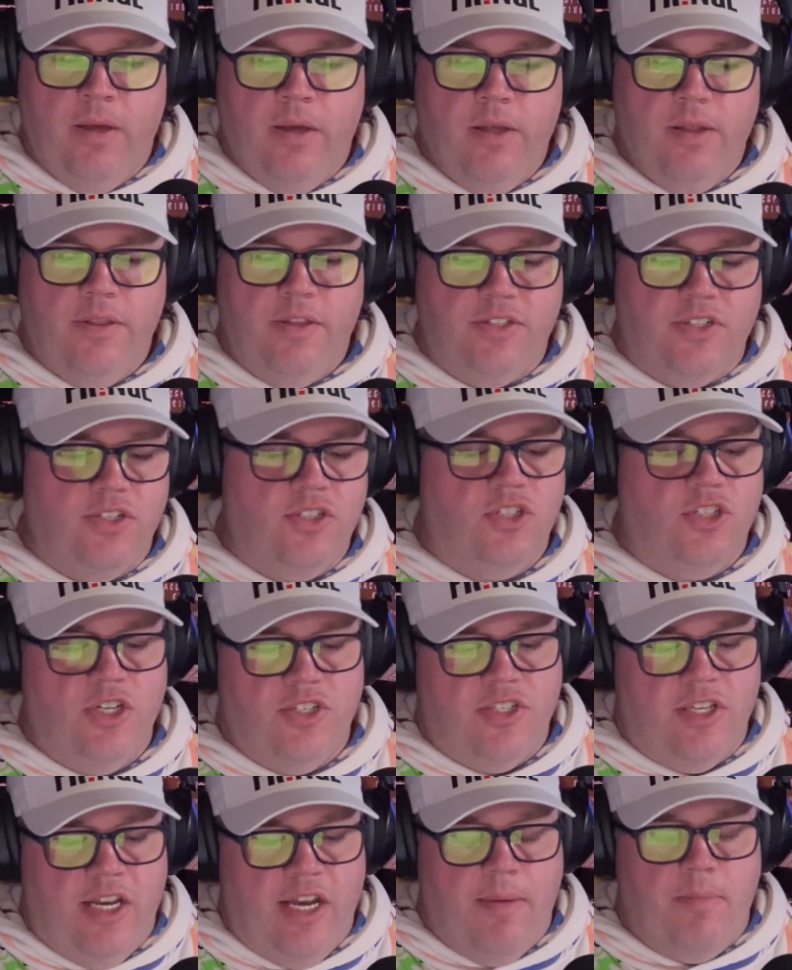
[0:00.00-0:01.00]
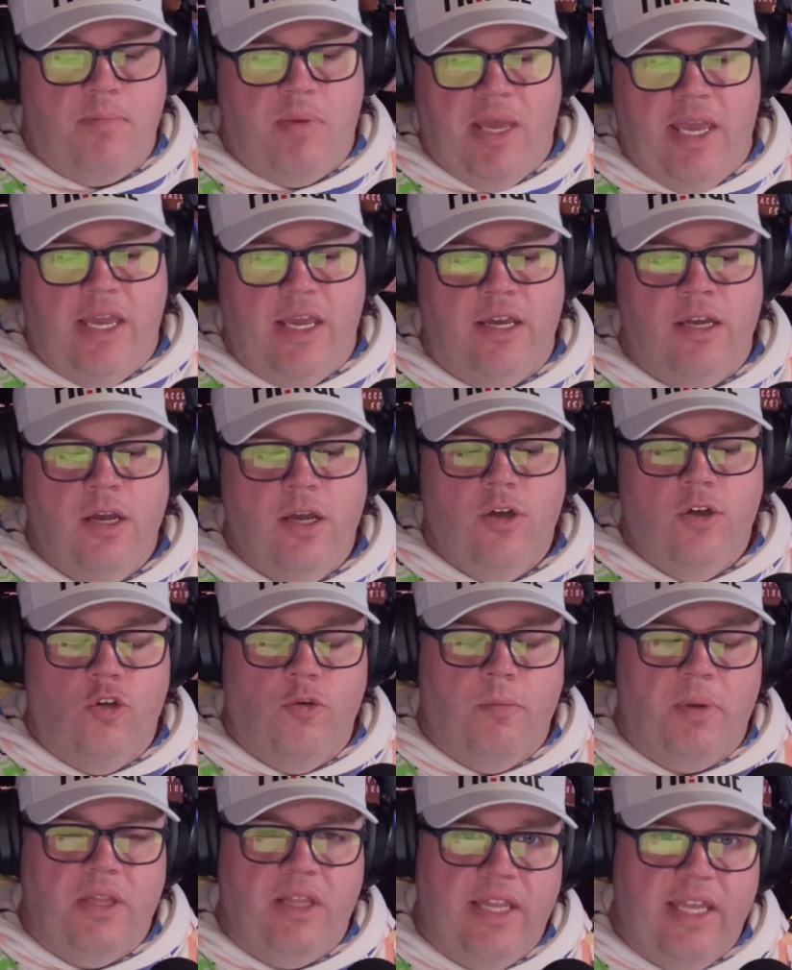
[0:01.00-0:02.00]
This is just an MP who
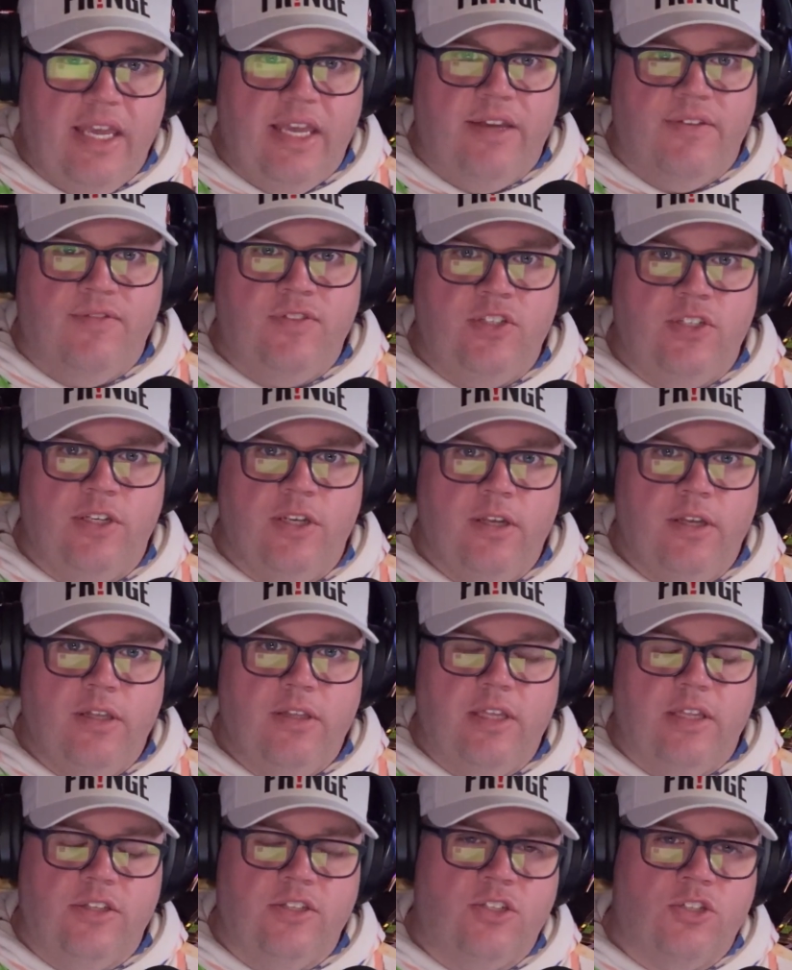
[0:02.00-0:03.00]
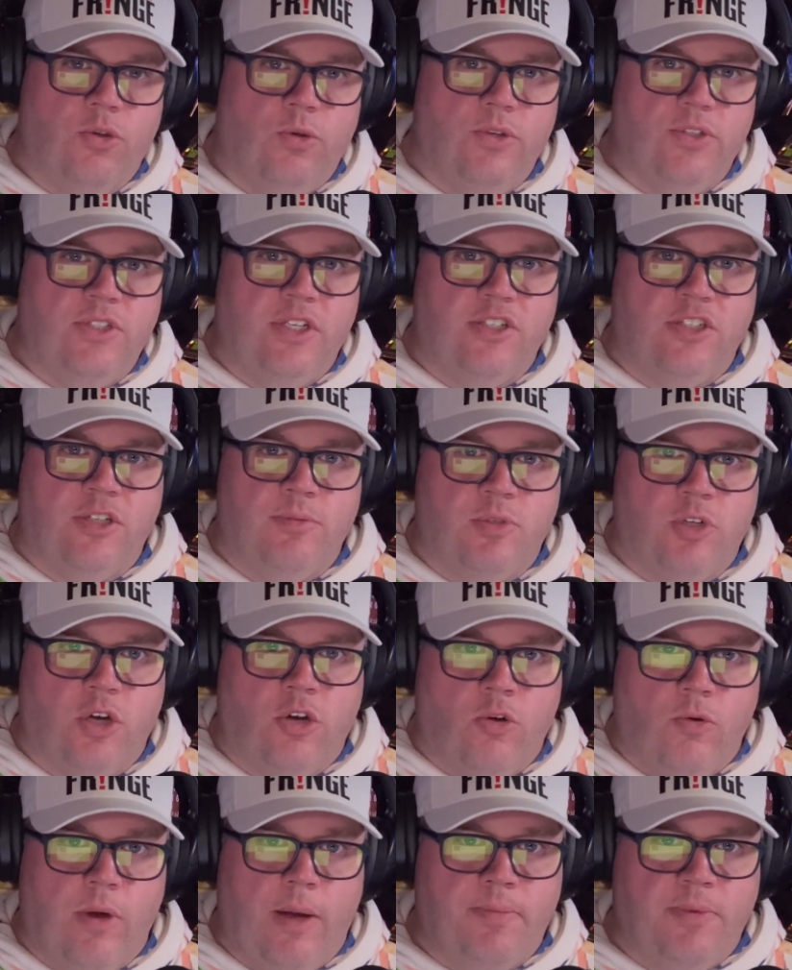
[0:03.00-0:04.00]
believes that the school systems are
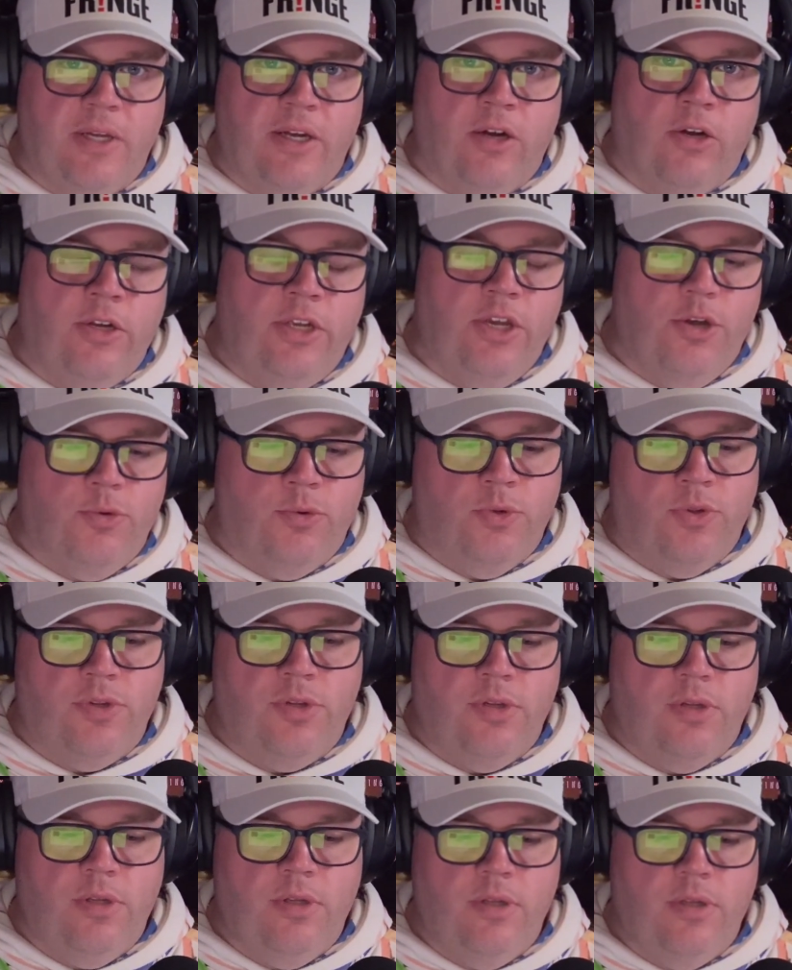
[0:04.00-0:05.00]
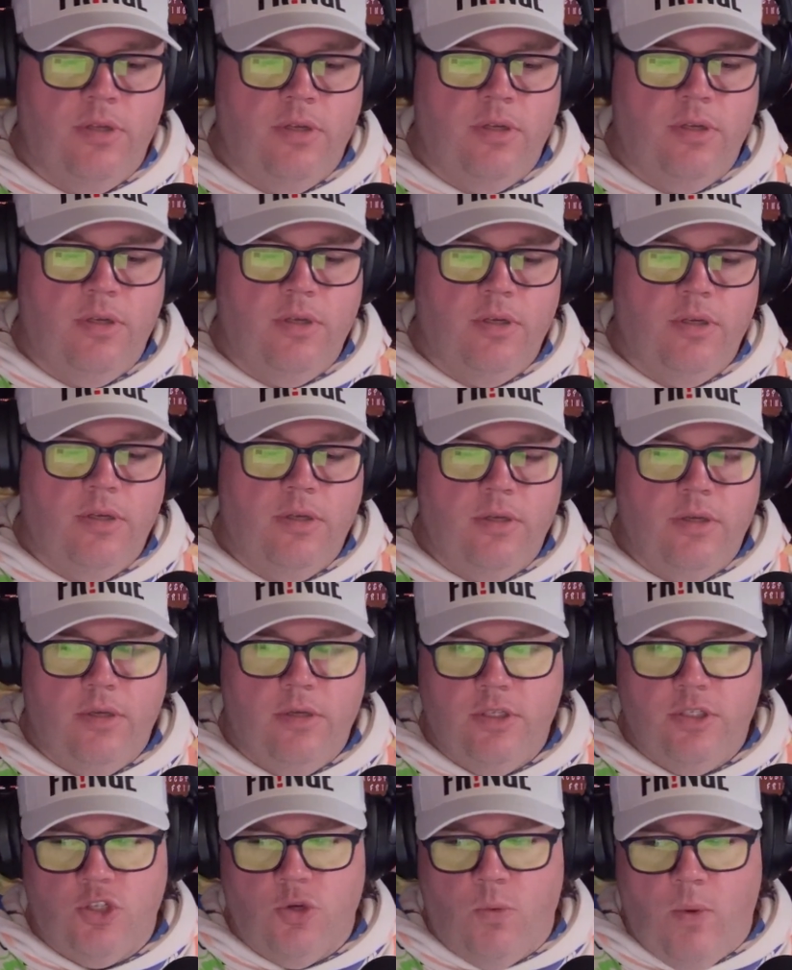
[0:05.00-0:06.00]
corrupting our youth.
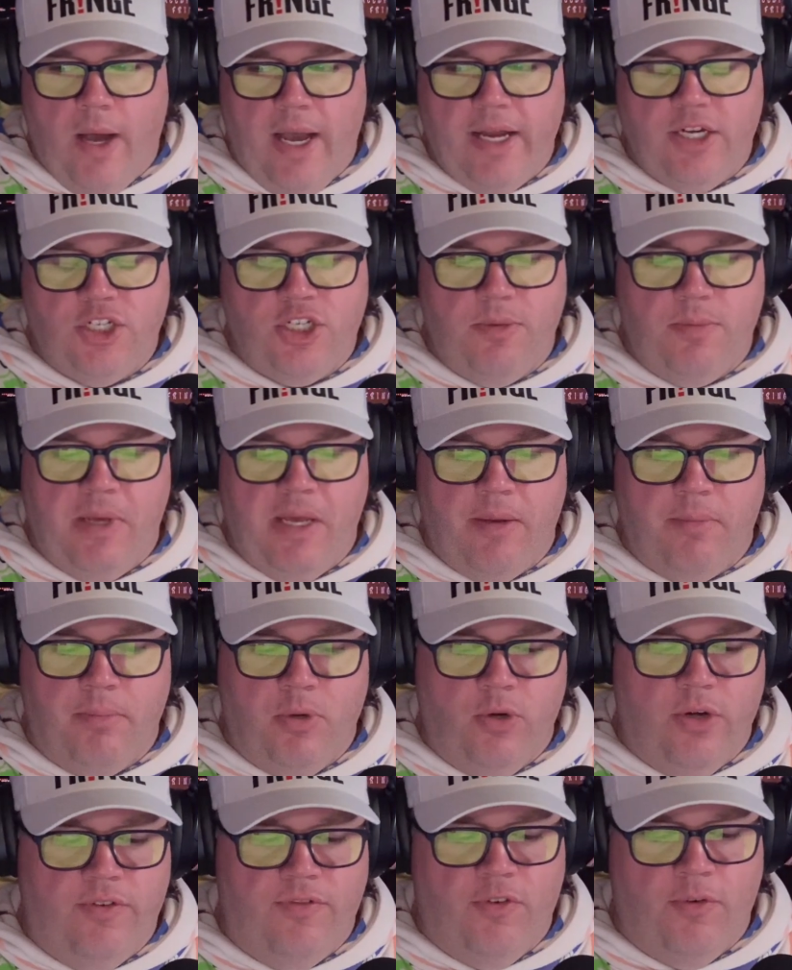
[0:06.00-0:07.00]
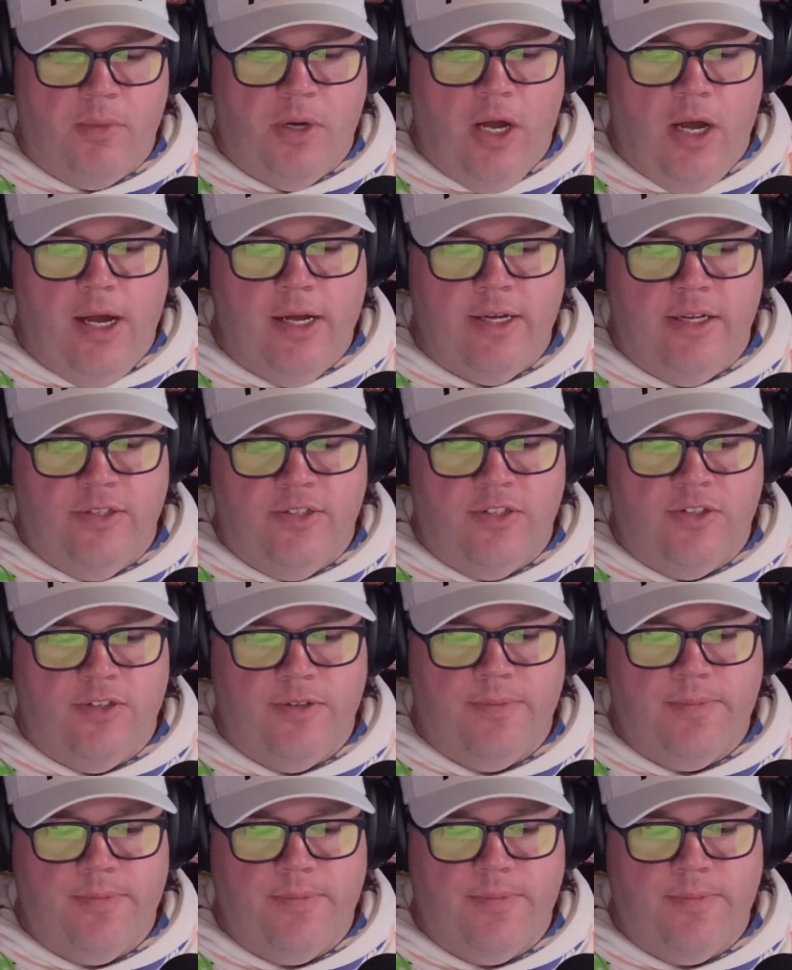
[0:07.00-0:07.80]
So why is she being booted from caucus?